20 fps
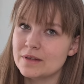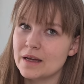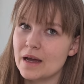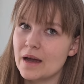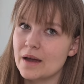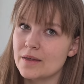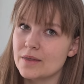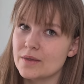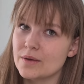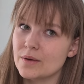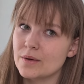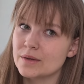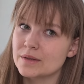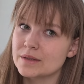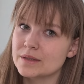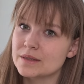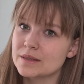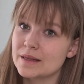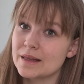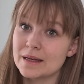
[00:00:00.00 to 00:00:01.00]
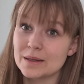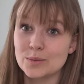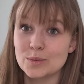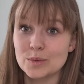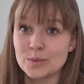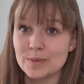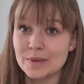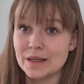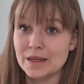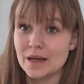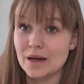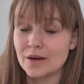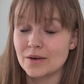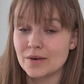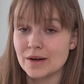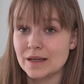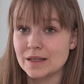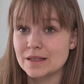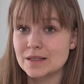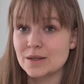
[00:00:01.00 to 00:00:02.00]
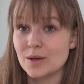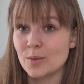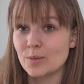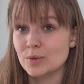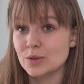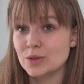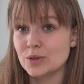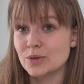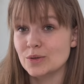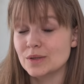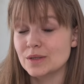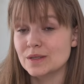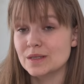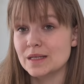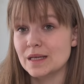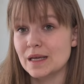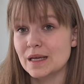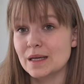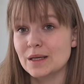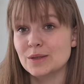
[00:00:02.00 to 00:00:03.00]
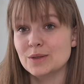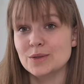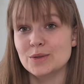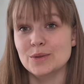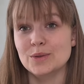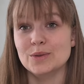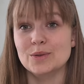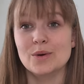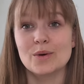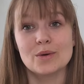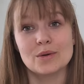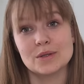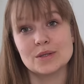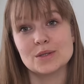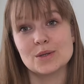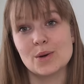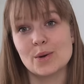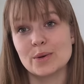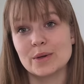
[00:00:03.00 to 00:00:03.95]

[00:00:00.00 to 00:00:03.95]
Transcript: I thought that would be a great opportunity to also